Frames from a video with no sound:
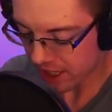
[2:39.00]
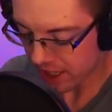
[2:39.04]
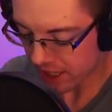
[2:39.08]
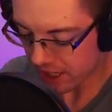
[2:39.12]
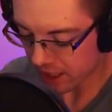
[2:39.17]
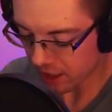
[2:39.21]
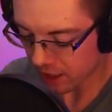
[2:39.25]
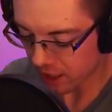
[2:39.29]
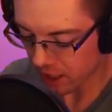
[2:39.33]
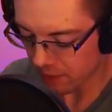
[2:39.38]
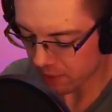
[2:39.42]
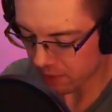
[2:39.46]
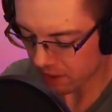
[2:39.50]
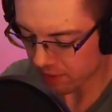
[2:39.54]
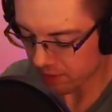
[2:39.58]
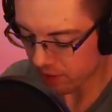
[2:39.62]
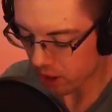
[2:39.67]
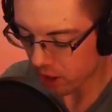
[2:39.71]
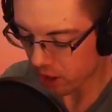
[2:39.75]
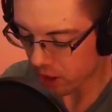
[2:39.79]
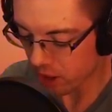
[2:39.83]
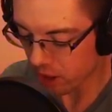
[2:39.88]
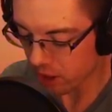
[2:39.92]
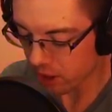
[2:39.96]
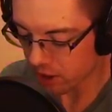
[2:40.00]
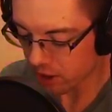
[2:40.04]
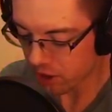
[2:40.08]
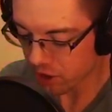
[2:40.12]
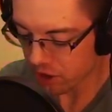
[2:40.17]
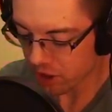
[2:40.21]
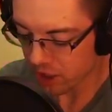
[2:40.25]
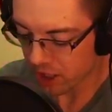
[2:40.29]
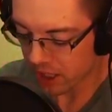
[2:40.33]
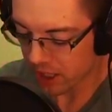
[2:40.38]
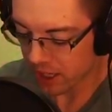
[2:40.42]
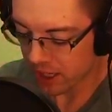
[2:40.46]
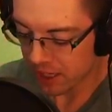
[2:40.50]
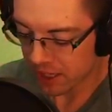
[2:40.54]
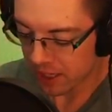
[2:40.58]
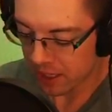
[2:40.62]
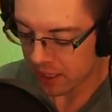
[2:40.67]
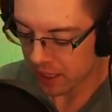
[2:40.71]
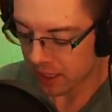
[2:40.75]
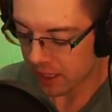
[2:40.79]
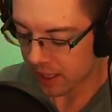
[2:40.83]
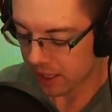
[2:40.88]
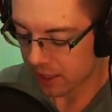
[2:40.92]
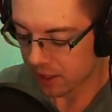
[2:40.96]
in a couple of hogs,
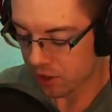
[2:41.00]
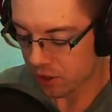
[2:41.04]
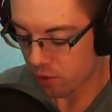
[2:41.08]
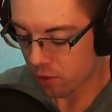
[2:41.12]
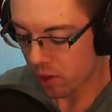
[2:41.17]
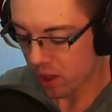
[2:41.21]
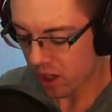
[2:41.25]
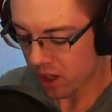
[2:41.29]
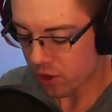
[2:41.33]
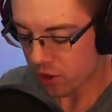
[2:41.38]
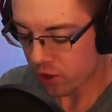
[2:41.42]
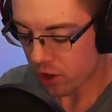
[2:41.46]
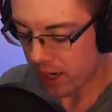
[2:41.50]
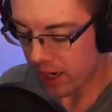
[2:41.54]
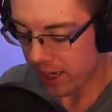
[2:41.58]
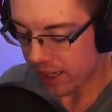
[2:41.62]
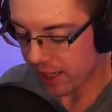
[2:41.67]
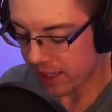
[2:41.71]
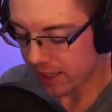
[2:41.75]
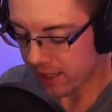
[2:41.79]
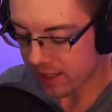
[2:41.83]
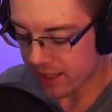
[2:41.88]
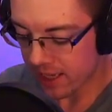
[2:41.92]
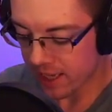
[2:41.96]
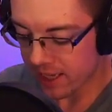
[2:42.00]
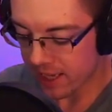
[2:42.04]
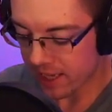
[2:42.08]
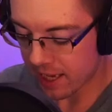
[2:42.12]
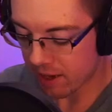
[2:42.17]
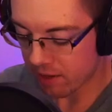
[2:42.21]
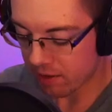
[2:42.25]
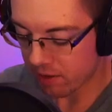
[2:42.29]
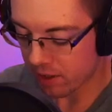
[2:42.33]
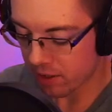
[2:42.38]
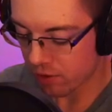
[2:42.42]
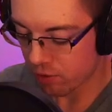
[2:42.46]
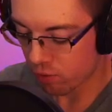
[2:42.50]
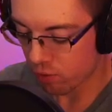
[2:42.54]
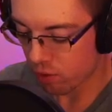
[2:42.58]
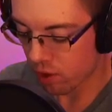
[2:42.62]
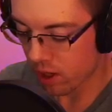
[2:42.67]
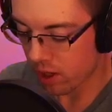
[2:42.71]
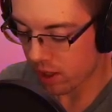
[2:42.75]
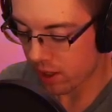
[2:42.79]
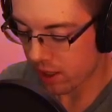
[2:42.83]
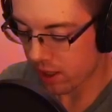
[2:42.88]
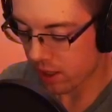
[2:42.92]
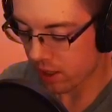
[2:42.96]
because you want to try and take out this
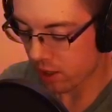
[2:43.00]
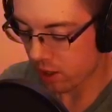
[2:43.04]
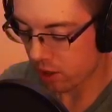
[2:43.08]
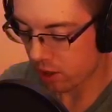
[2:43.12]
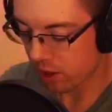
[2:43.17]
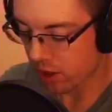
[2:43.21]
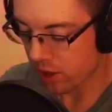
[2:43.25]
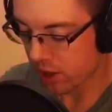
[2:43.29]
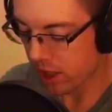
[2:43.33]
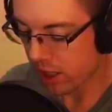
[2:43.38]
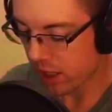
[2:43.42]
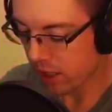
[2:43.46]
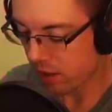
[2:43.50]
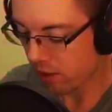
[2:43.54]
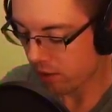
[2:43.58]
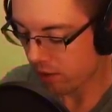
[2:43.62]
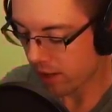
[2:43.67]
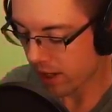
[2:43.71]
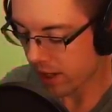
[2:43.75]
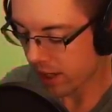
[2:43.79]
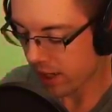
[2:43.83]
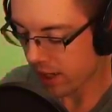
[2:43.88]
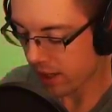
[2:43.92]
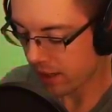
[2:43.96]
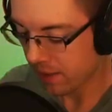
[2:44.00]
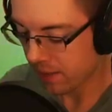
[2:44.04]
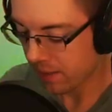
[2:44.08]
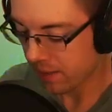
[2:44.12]
rocket artillery.